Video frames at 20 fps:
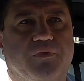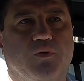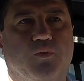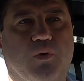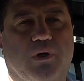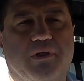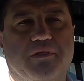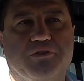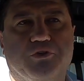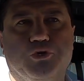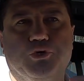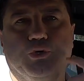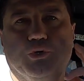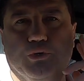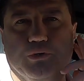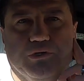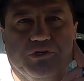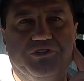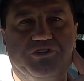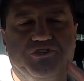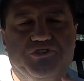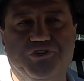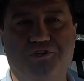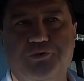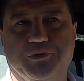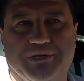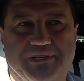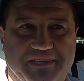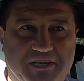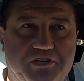One of the coolest
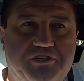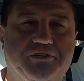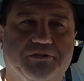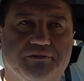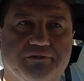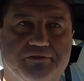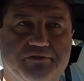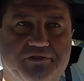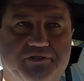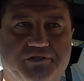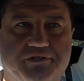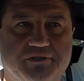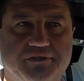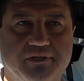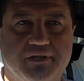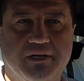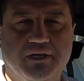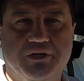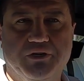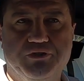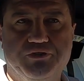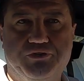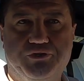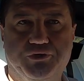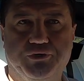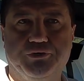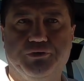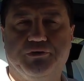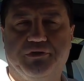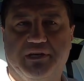new additions
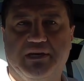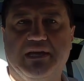to the